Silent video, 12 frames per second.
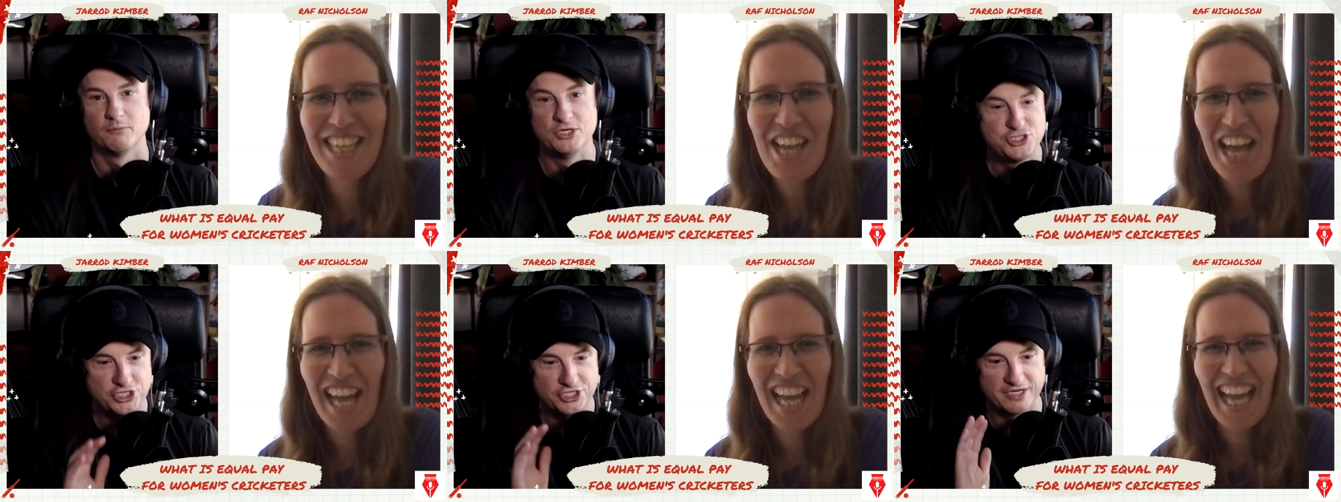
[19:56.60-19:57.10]

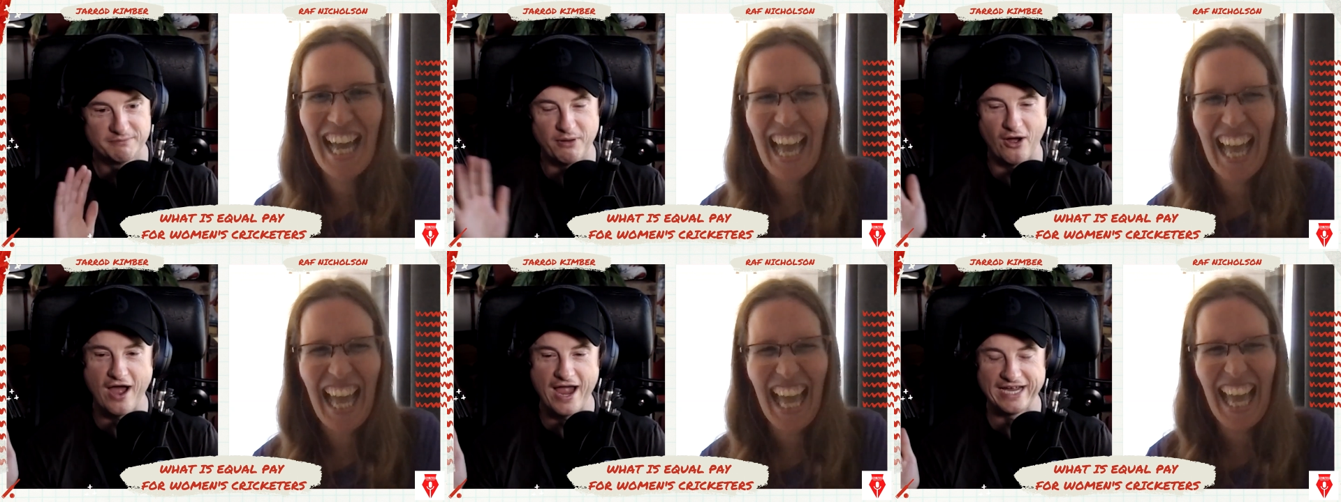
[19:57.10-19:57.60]
Speaker 1: which you can
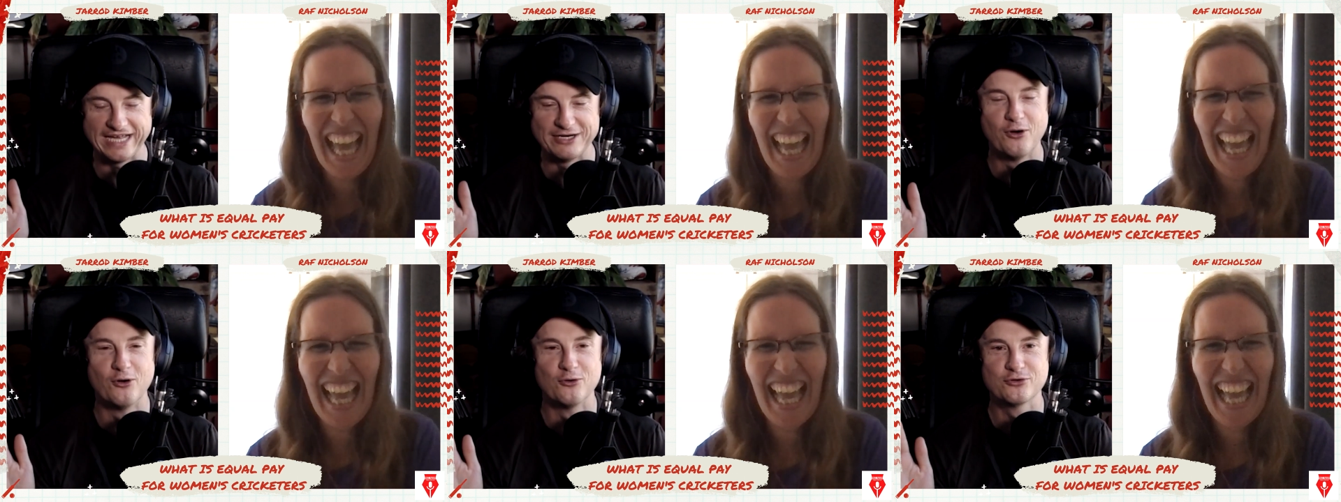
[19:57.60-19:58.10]
buy in
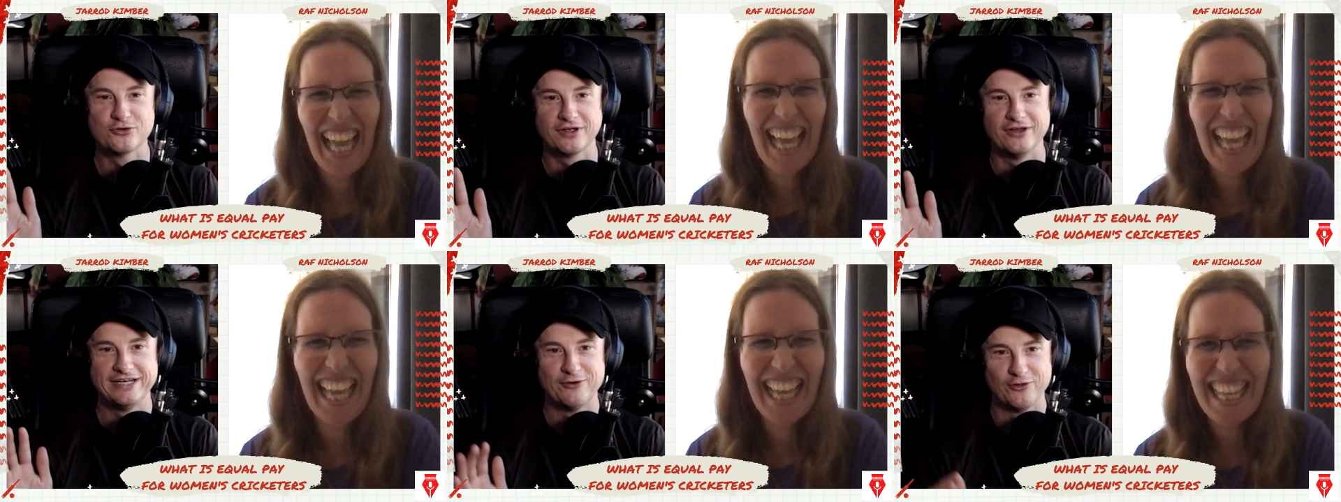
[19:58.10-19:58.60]
all
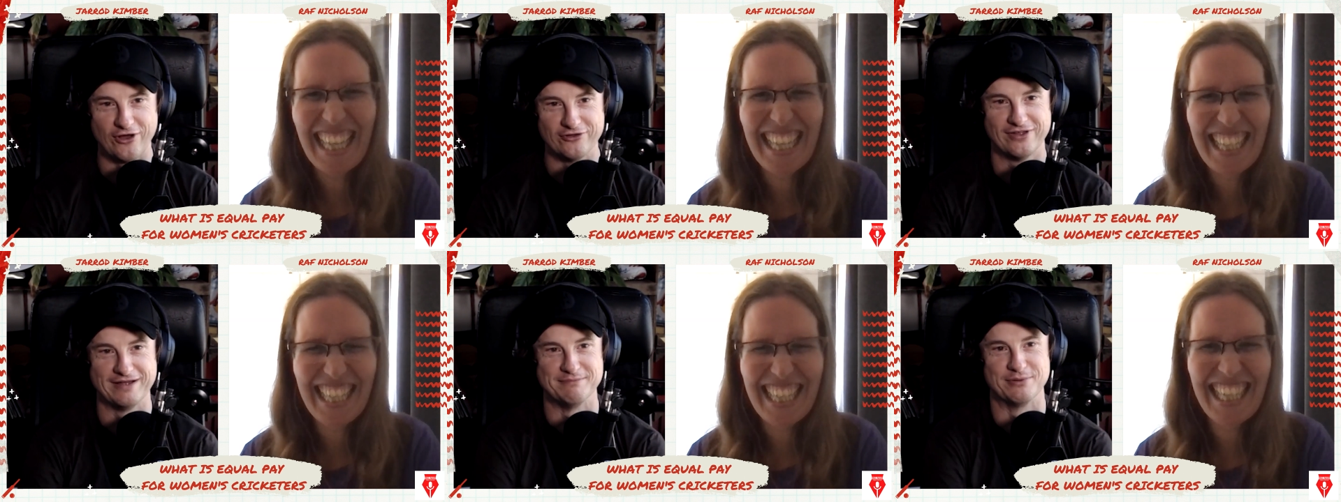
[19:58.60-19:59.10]
in all
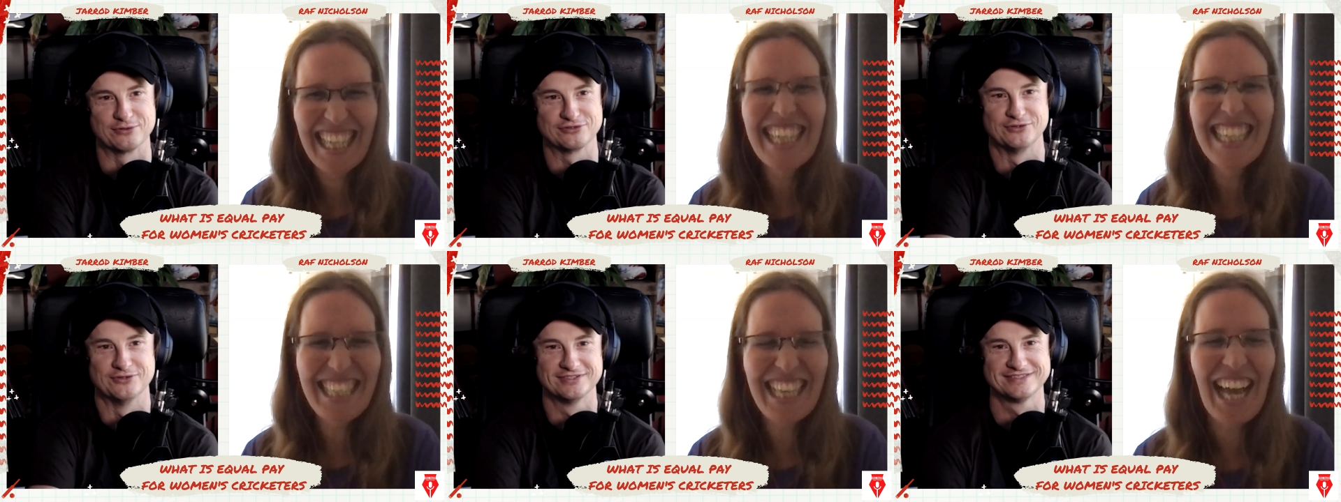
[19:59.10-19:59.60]
online
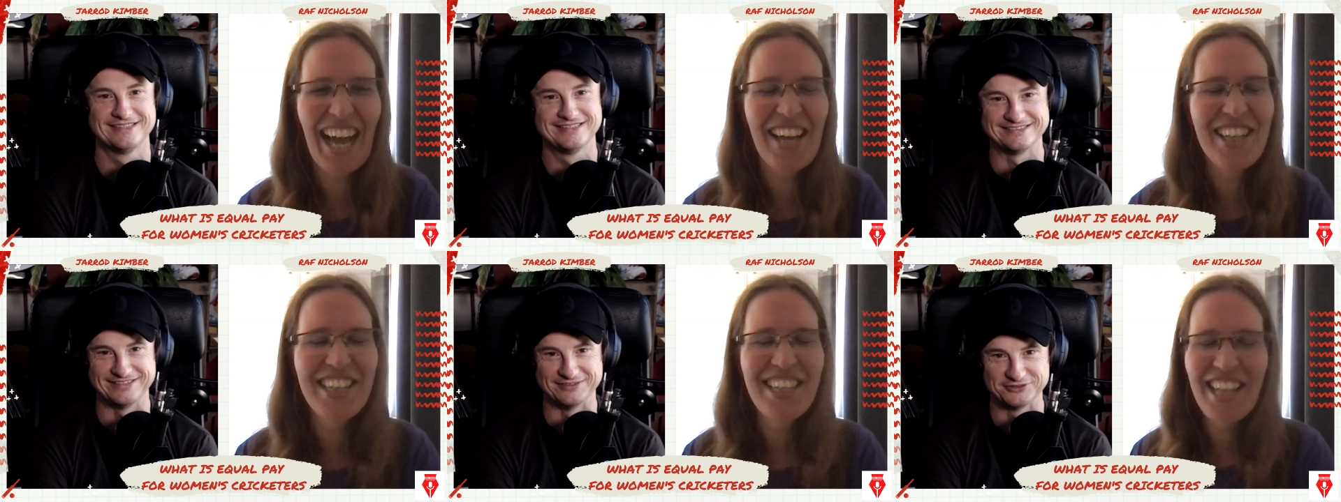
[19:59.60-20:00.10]
bookstores yeah. that
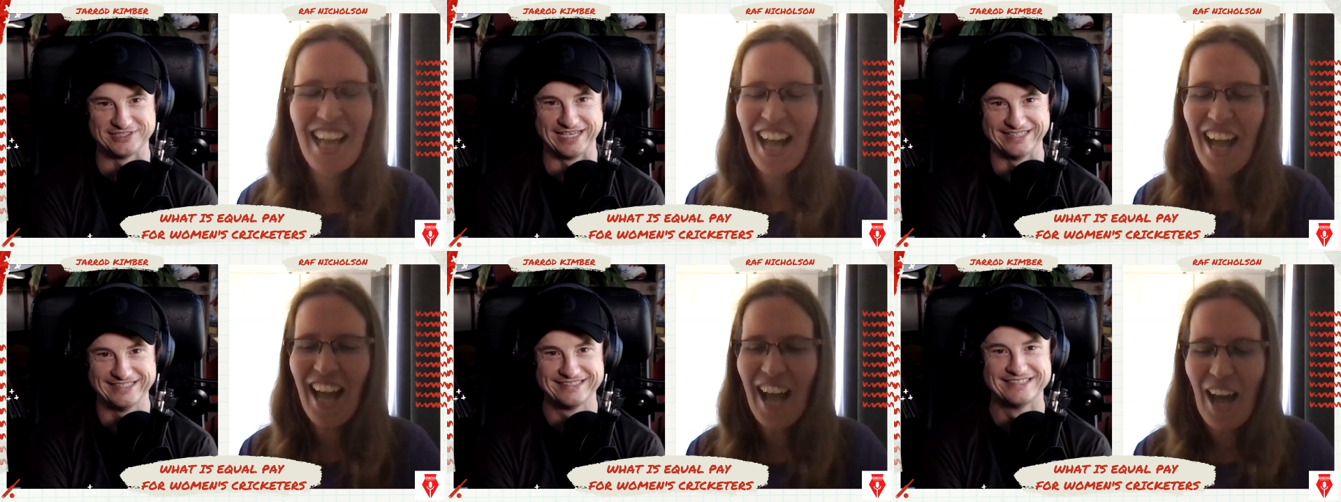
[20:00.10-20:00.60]
still sell
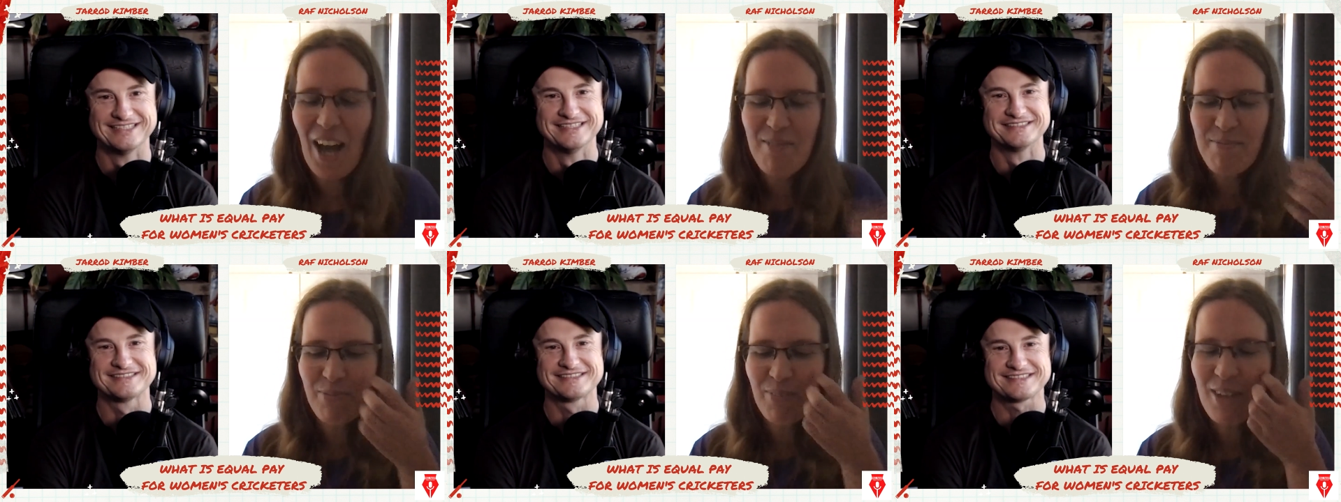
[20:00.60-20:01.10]
it.
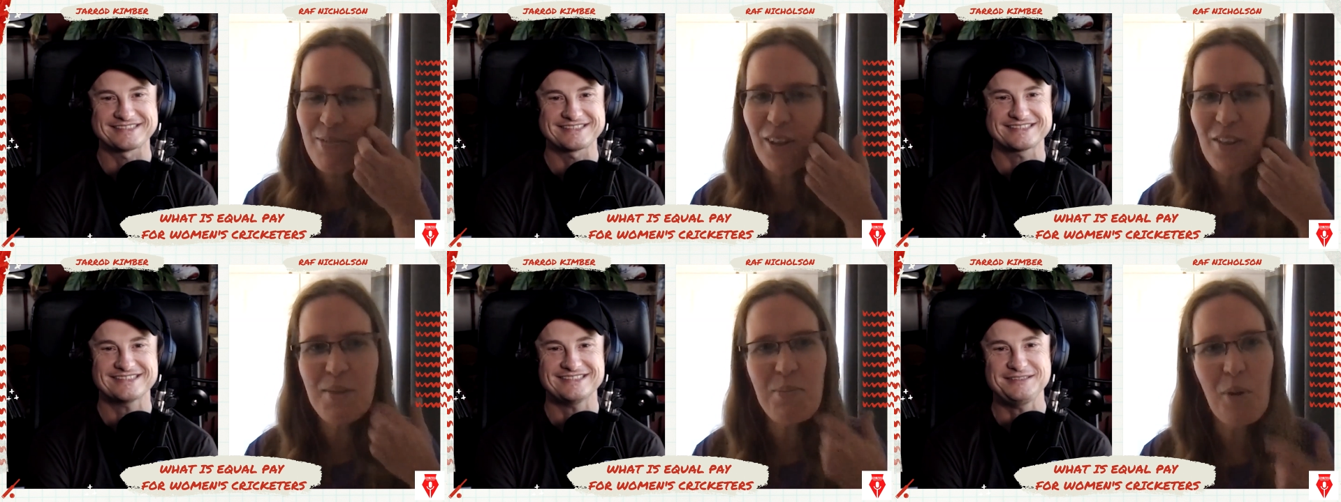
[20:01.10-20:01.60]
Speaker 2: Um, one of
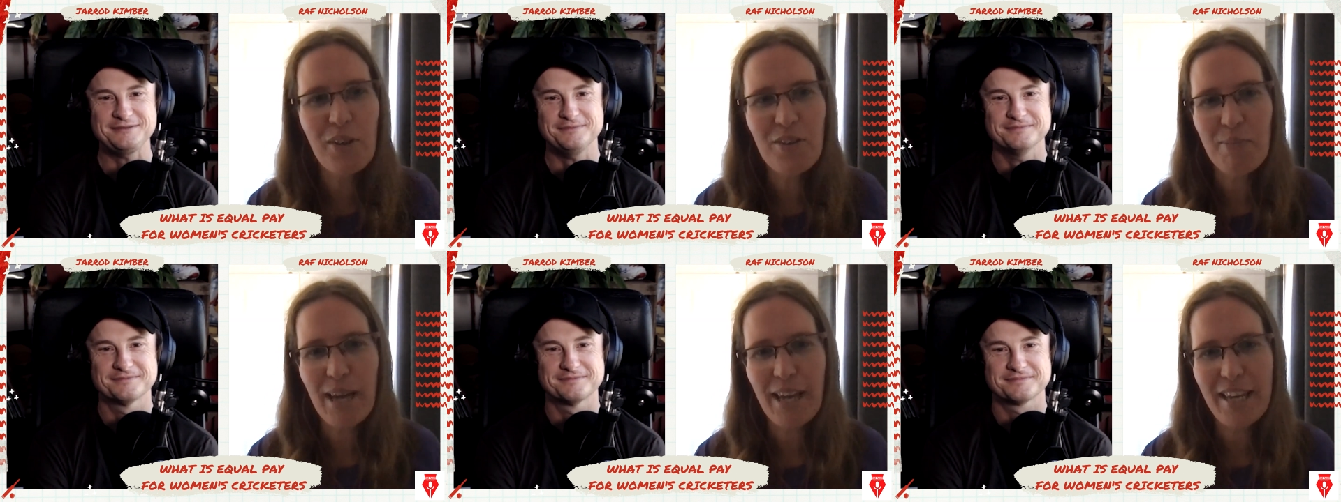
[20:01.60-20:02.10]
the points I
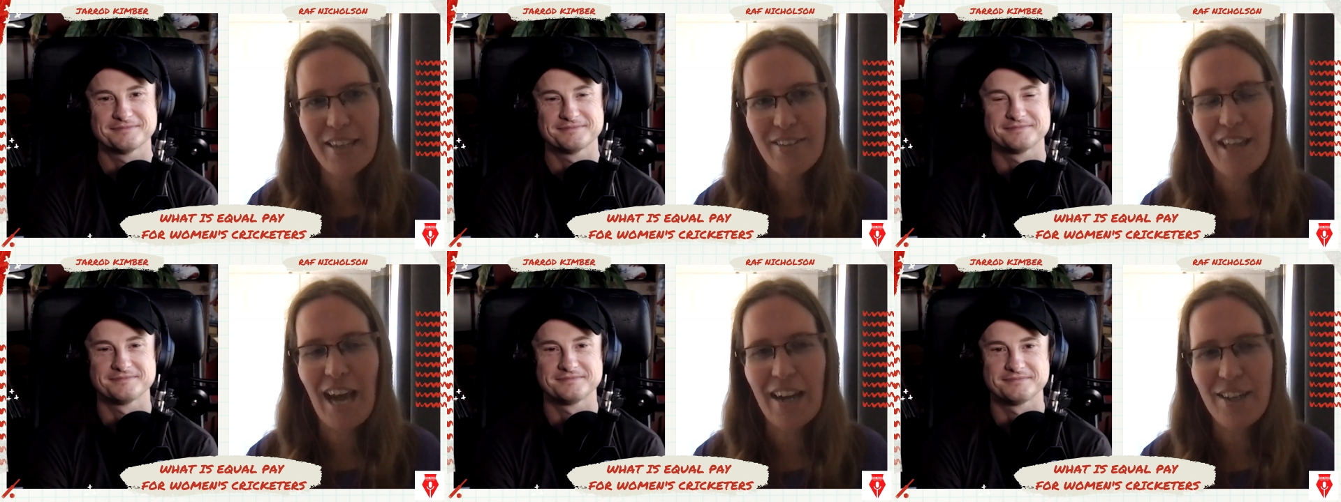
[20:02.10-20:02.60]
make is
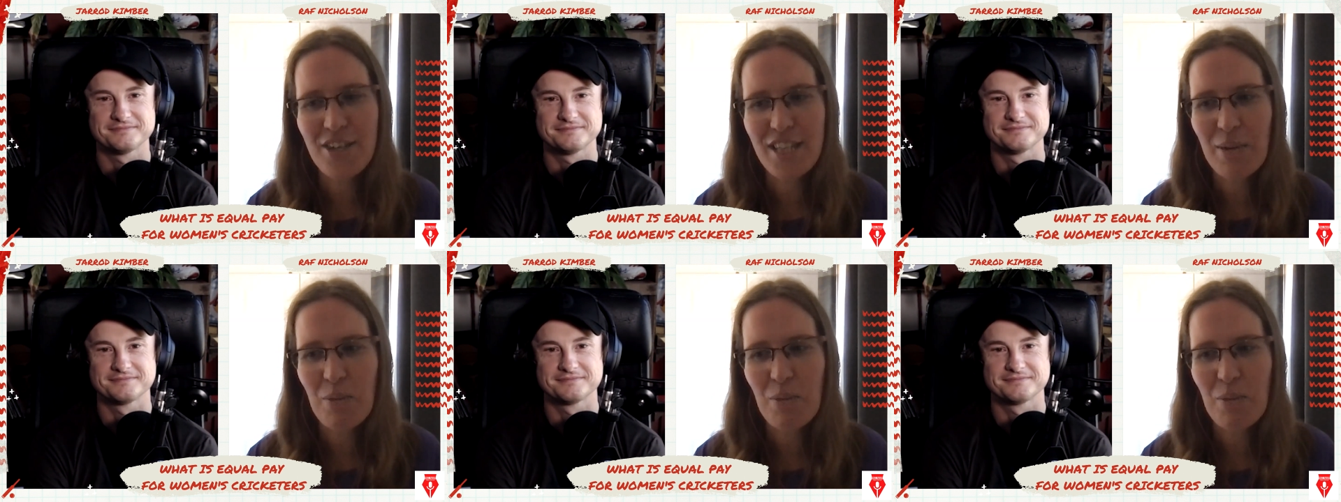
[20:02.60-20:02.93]
that actually,